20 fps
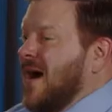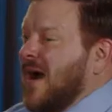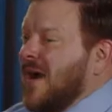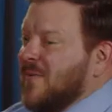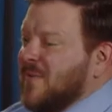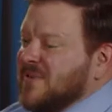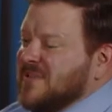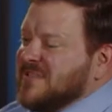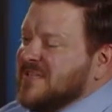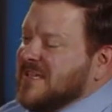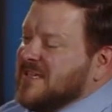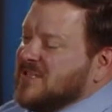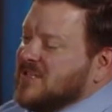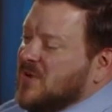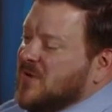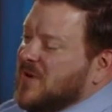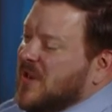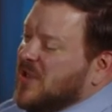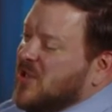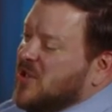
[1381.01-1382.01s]
I would say
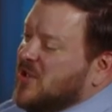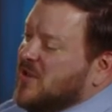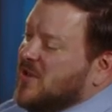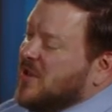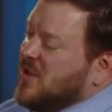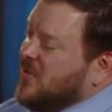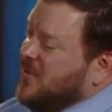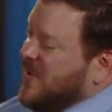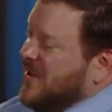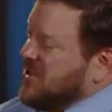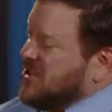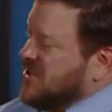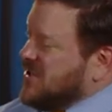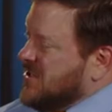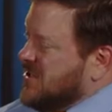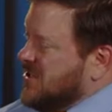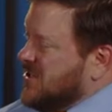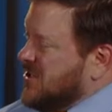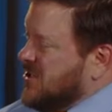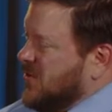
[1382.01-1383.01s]
so. Now you
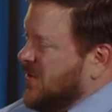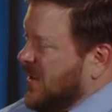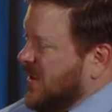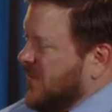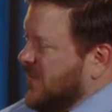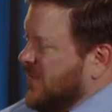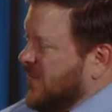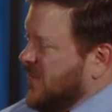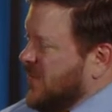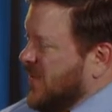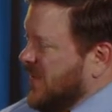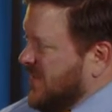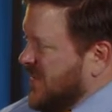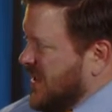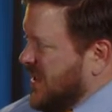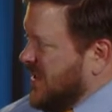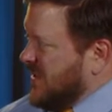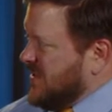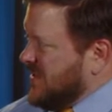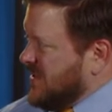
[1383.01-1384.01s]
mentioned you have
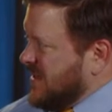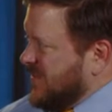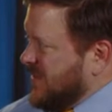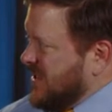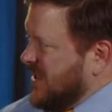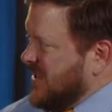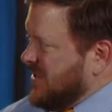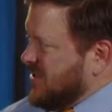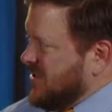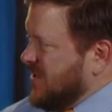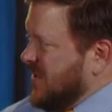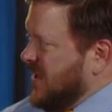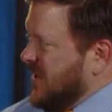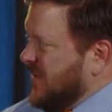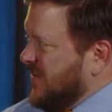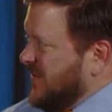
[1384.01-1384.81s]
kids. How many kids do you have?